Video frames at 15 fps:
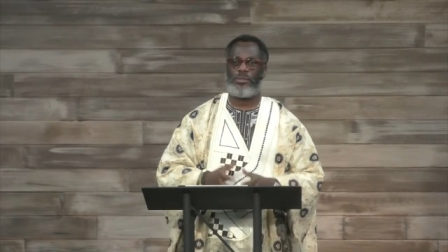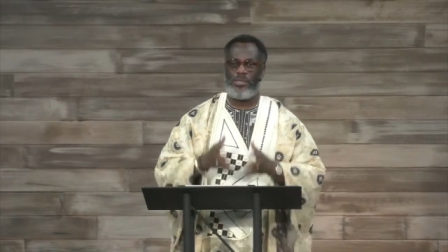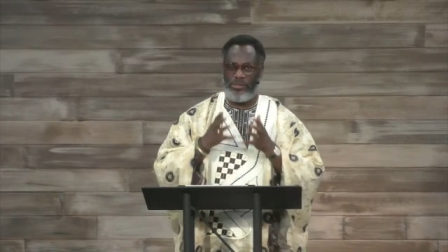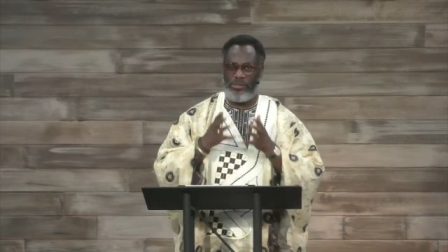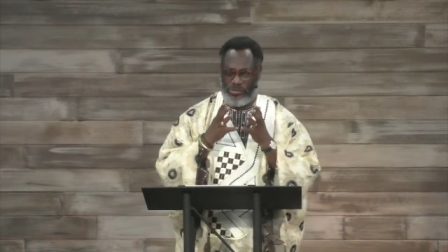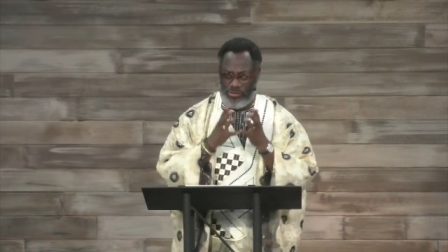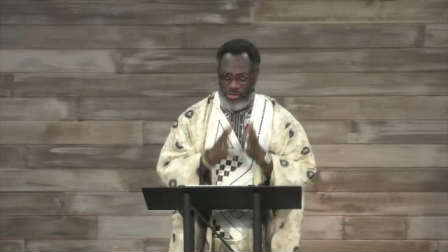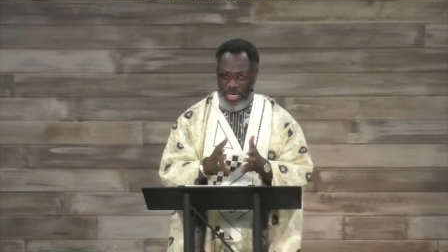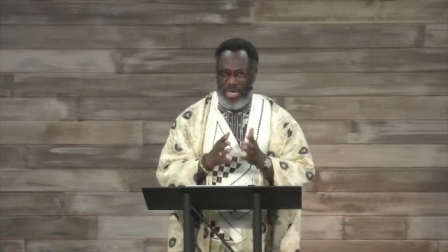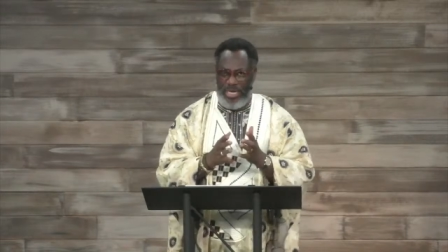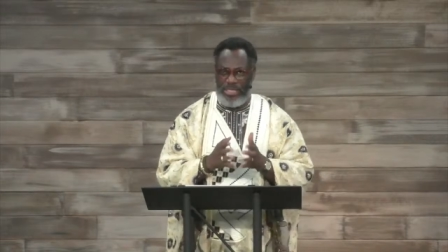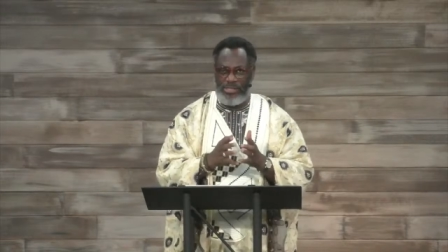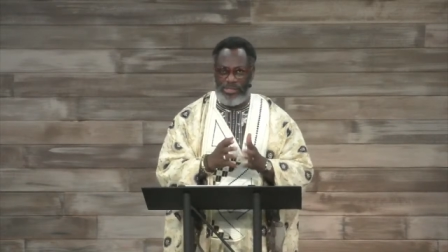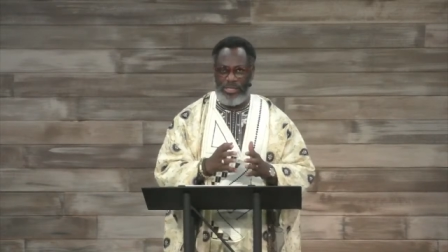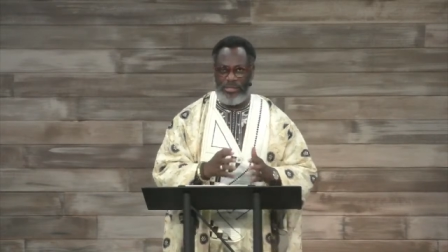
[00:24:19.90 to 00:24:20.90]

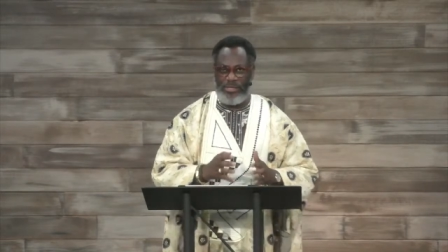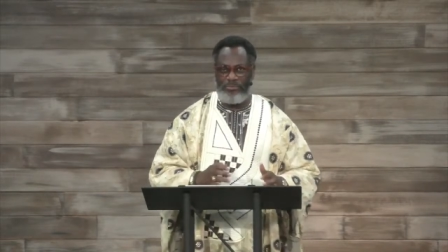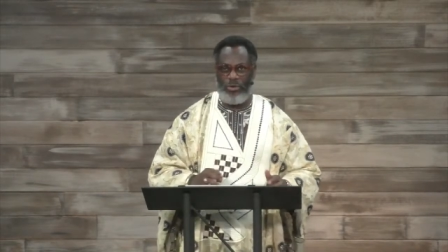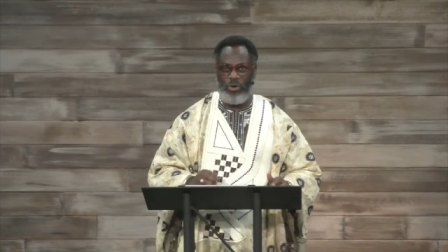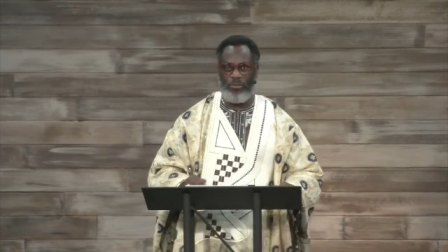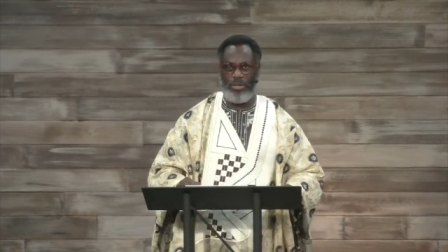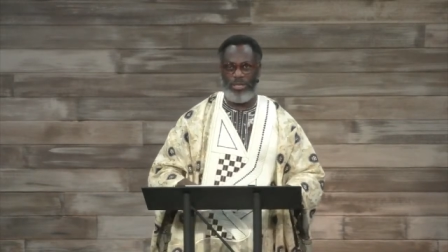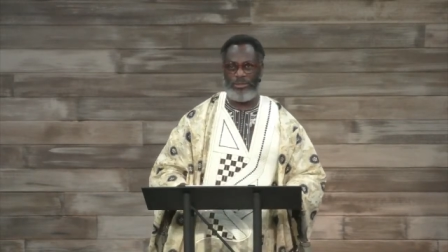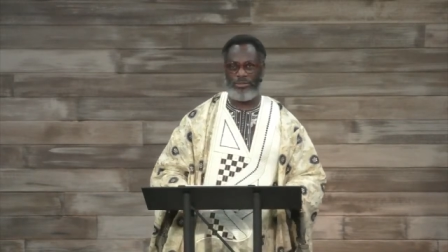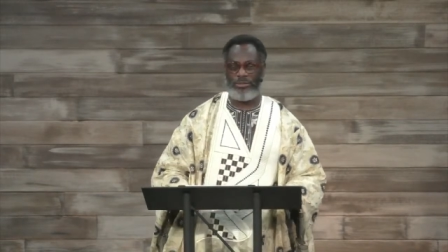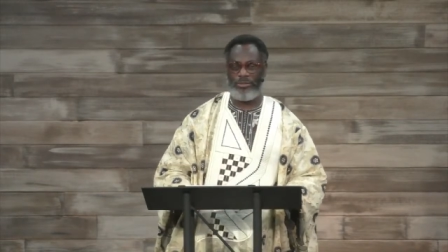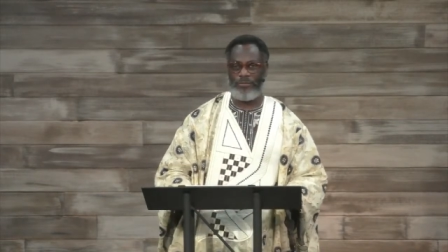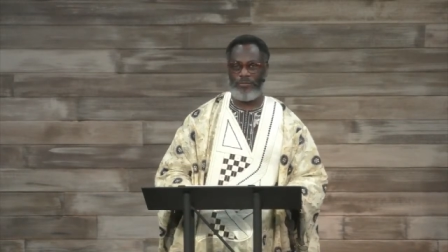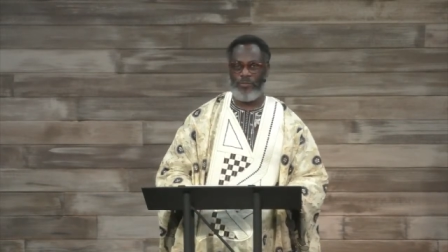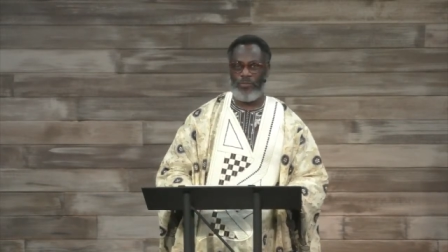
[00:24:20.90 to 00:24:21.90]
Seize the moment.
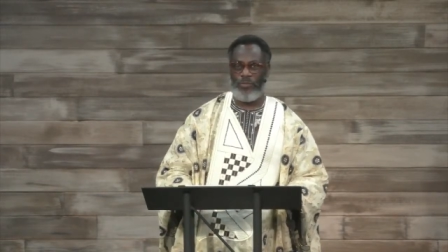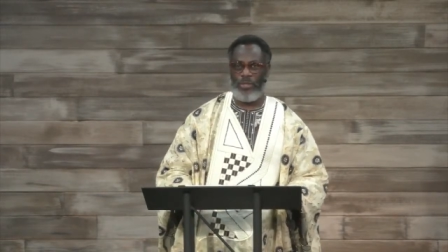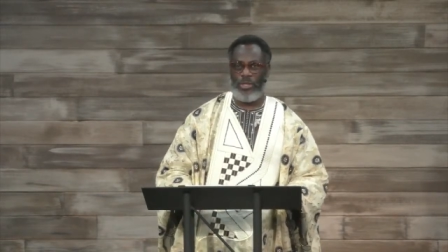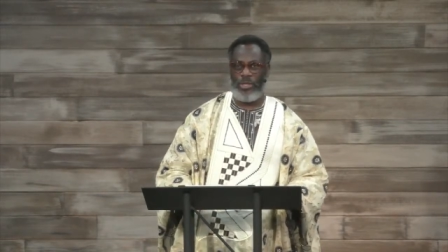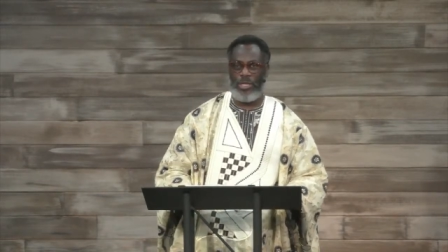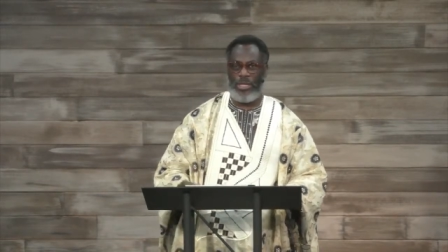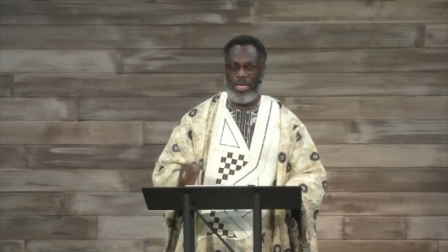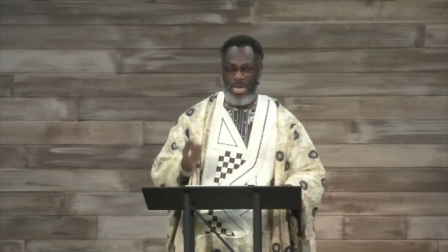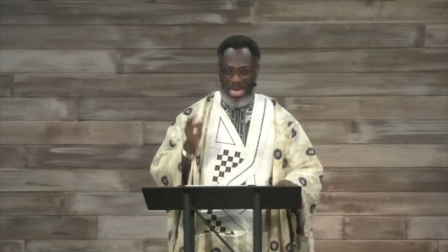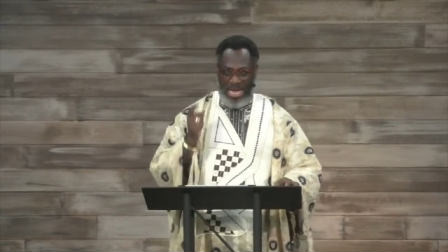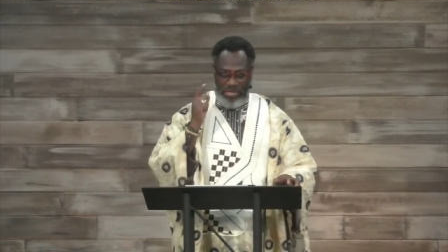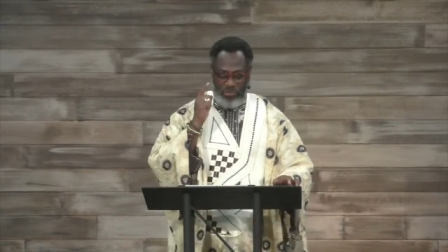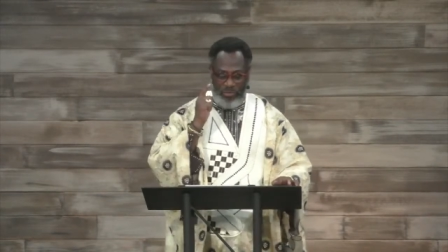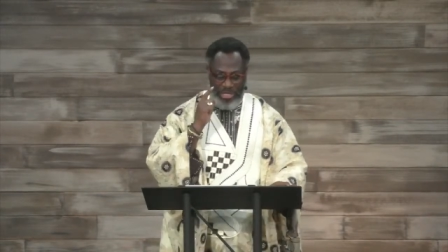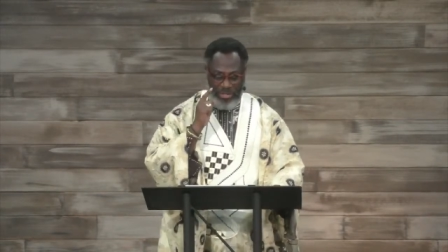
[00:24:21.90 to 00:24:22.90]

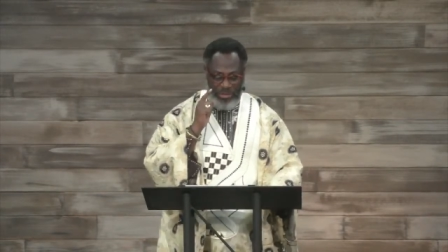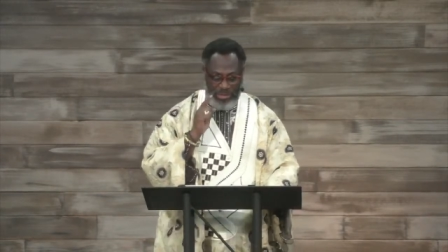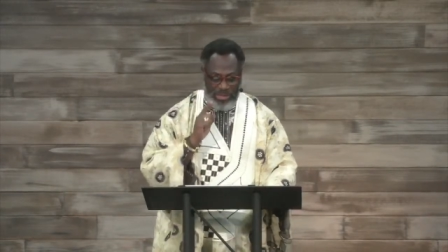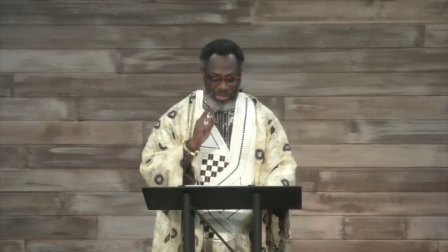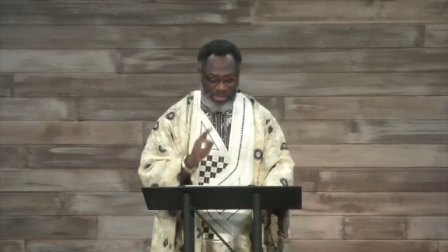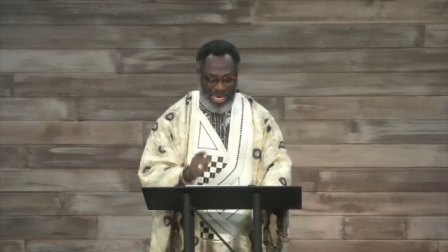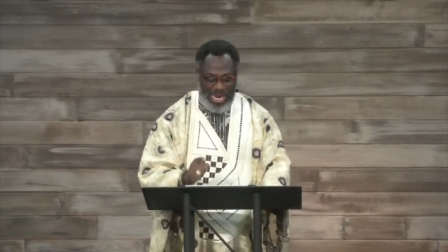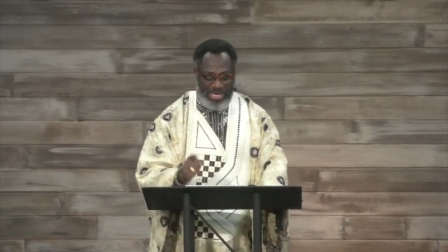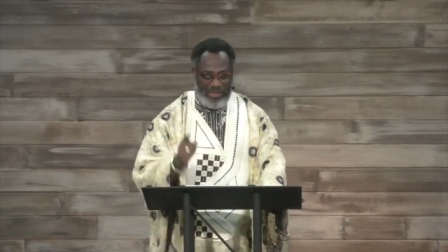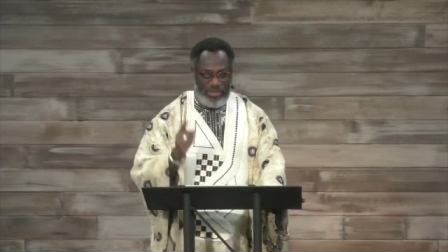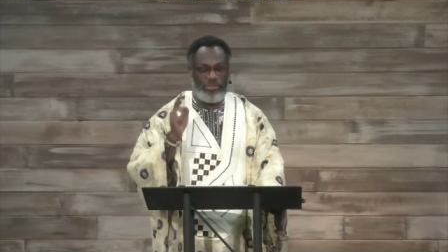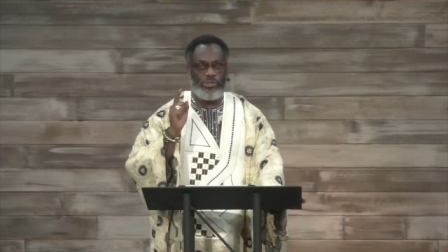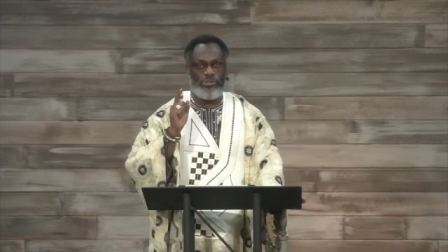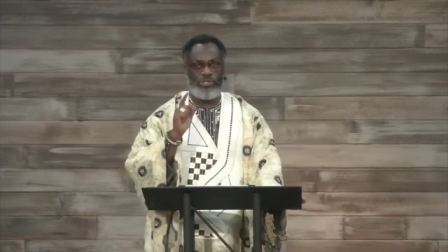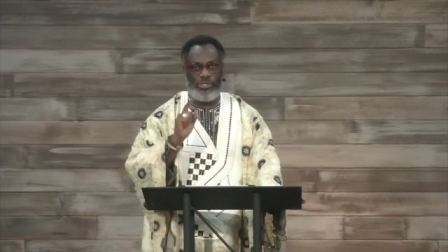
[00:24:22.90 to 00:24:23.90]
And when you decide
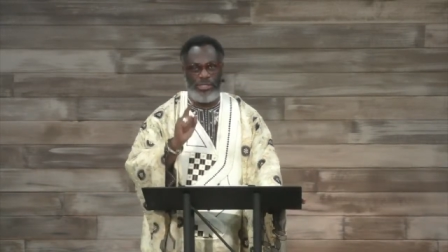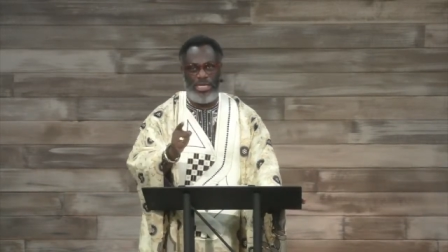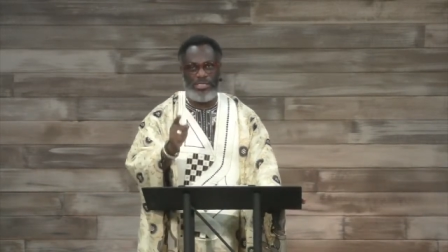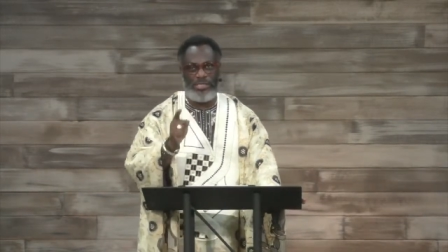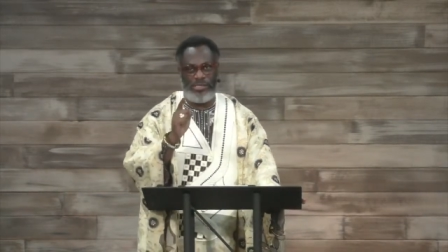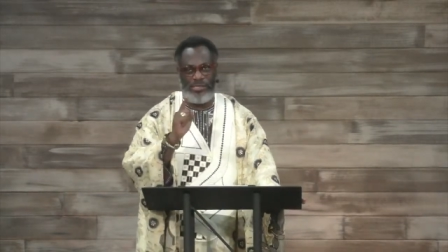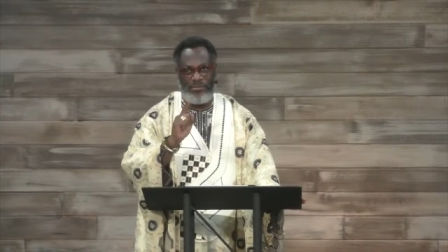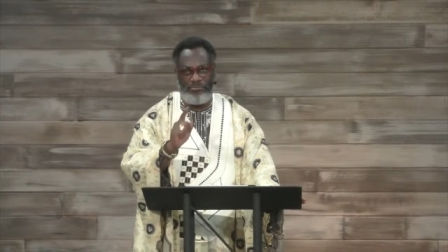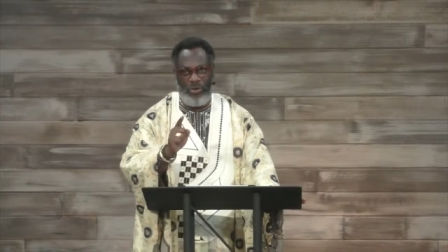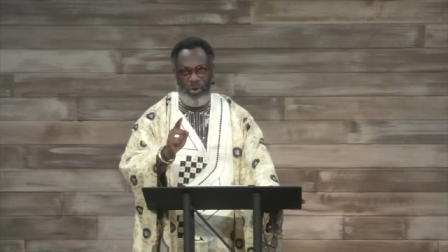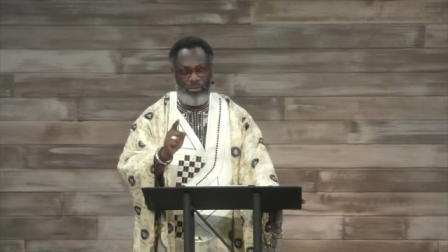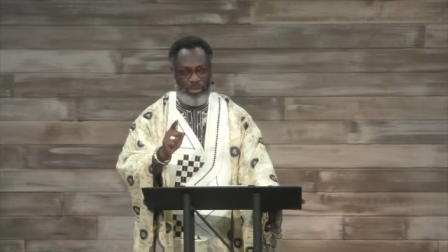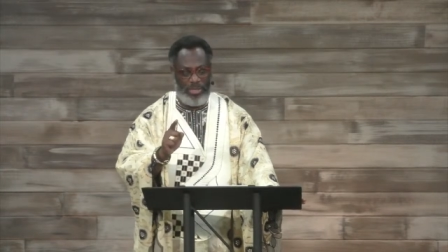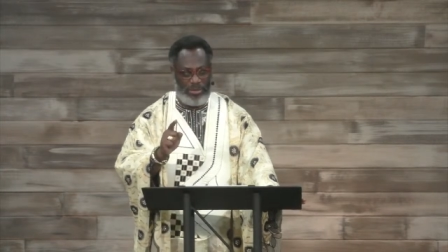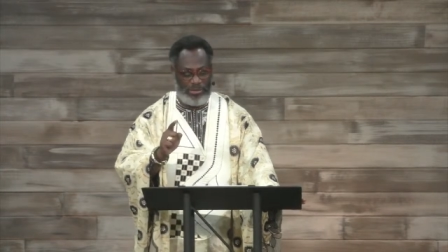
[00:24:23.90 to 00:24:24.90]
to seize the
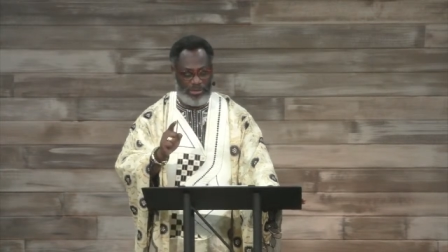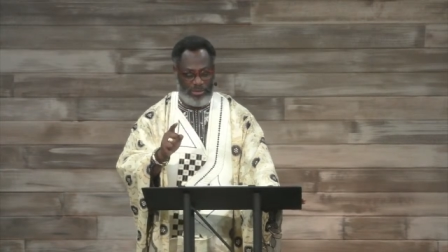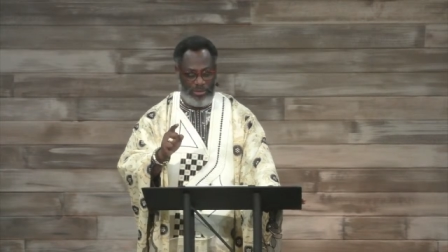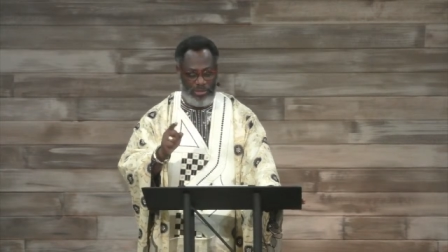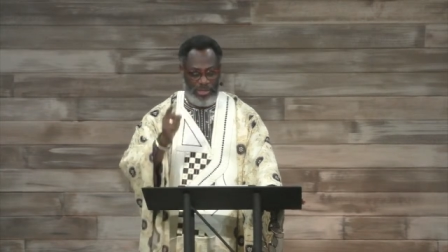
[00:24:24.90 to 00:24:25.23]
moment,